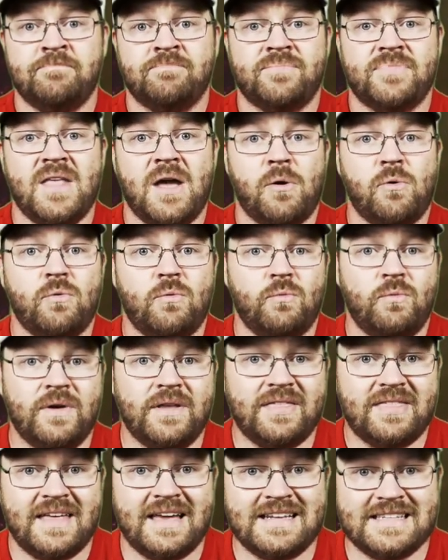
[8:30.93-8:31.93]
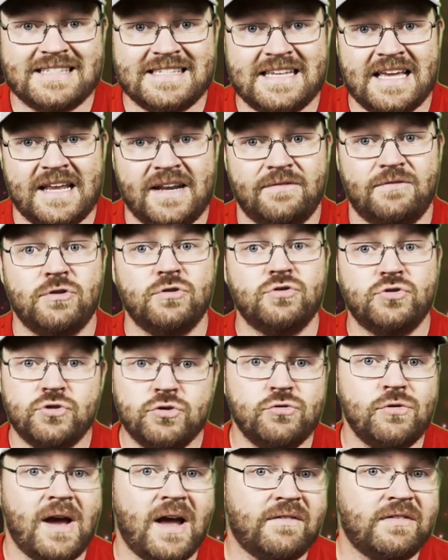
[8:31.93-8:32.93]
Now, with that said, if you
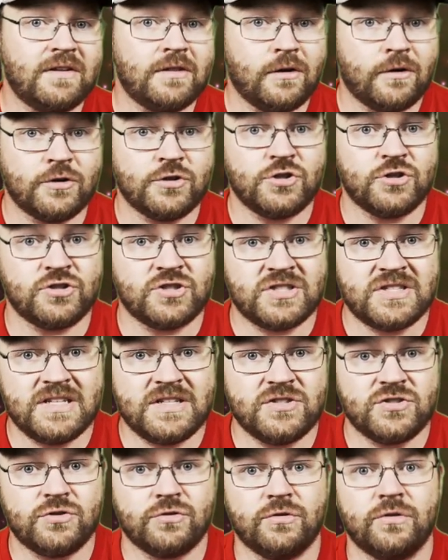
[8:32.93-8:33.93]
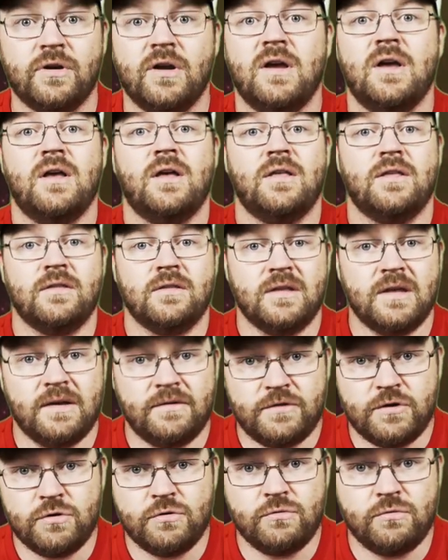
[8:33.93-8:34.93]
do have a larger sensor,
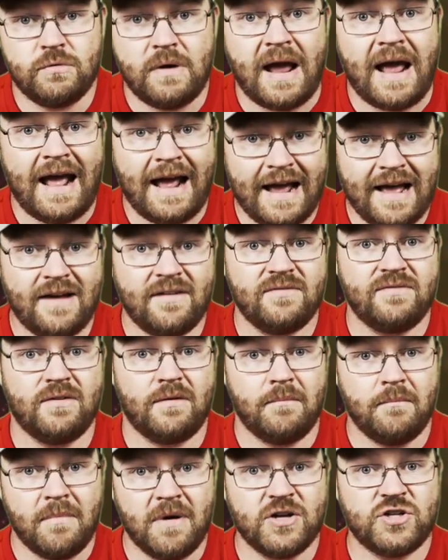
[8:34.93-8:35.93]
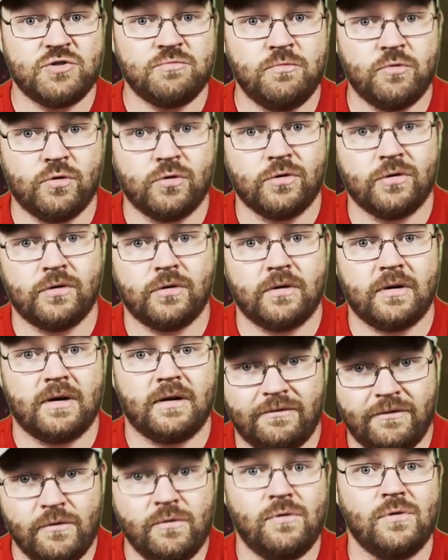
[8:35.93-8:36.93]
if you have much more
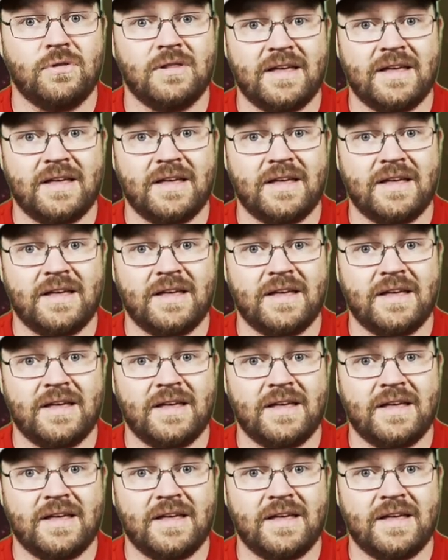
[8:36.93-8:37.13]
focal